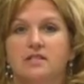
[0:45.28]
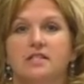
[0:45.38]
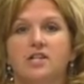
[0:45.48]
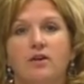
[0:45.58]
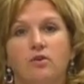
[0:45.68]
is the
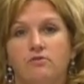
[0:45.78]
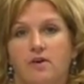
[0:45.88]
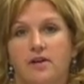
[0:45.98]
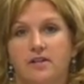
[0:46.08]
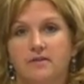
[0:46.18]
general
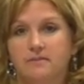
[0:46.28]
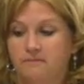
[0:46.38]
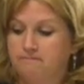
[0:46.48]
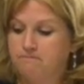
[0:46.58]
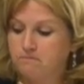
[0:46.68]
fund.
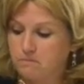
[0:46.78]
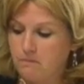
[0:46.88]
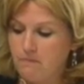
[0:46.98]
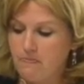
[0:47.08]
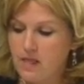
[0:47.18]

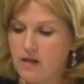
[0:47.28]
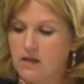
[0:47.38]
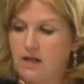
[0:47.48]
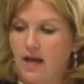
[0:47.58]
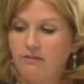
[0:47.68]

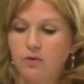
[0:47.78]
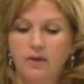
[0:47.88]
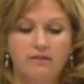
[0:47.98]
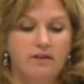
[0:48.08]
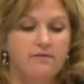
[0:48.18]
Every
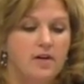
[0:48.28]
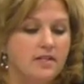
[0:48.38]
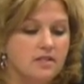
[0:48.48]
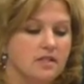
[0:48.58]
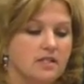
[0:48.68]
one of our
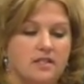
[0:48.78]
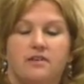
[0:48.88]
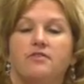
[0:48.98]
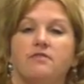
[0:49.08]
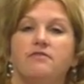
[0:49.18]
funds is a
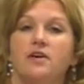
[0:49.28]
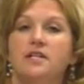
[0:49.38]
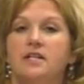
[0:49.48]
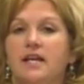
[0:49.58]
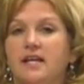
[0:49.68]
different
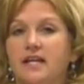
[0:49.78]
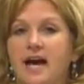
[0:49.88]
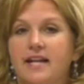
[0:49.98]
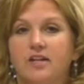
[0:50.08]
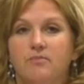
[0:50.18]
fund and they
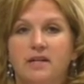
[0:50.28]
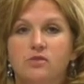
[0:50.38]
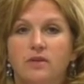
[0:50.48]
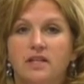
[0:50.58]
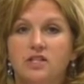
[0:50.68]
cannot intermix
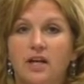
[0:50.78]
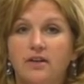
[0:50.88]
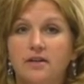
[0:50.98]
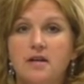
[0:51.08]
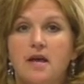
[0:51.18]
with each
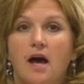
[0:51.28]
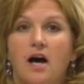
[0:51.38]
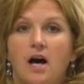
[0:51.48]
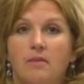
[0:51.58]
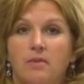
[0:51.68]
other.
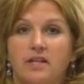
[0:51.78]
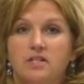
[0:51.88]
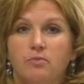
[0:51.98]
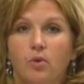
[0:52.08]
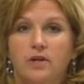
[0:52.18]
It's
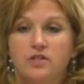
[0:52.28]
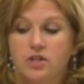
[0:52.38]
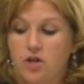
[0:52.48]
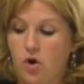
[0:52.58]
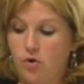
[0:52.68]
important
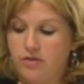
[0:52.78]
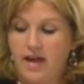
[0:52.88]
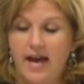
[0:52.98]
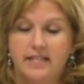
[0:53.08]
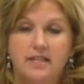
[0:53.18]
to know
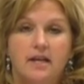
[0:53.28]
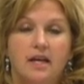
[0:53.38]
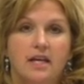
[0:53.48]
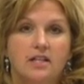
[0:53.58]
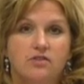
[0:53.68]
that
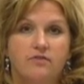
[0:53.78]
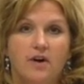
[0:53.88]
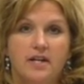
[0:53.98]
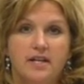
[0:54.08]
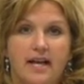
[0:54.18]
each
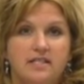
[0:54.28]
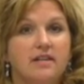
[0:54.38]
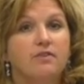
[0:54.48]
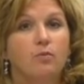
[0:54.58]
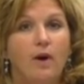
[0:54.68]
fund has
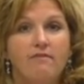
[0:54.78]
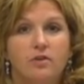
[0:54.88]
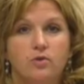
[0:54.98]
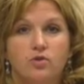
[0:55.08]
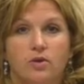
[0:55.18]
different
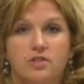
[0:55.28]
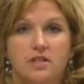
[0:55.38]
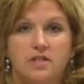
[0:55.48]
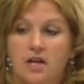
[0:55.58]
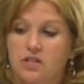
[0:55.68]
revenue
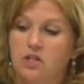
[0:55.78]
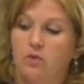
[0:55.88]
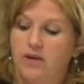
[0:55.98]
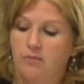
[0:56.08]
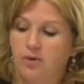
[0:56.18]
sources. So
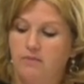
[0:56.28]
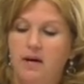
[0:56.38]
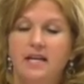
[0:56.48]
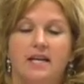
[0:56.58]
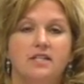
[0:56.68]
we can put
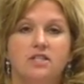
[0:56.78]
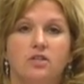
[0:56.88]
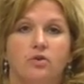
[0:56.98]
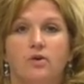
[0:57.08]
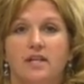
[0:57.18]
money
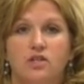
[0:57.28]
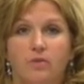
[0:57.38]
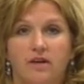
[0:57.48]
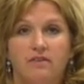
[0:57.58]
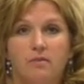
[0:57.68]
into each
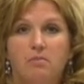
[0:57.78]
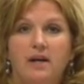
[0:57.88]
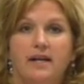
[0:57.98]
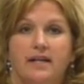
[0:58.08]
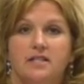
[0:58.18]
one of our
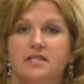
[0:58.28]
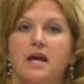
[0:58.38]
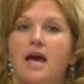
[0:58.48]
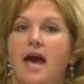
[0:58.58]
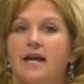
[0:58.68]
buckets.
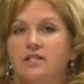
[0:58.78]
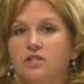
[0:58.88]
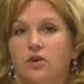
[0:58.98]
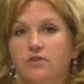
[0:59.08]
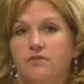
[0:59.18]
And
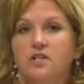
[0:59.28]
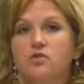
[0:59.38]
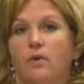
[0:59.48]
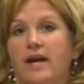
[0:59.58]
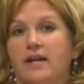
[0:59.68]
so the
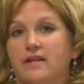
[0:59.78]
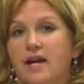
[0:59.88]
first way